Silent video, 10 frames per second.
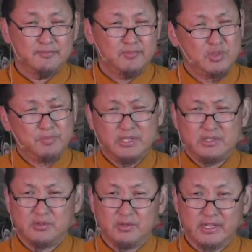maybe
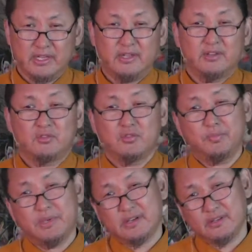it's okay to
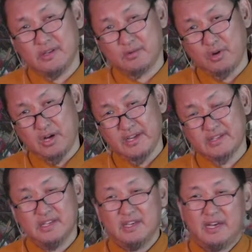become the quiet.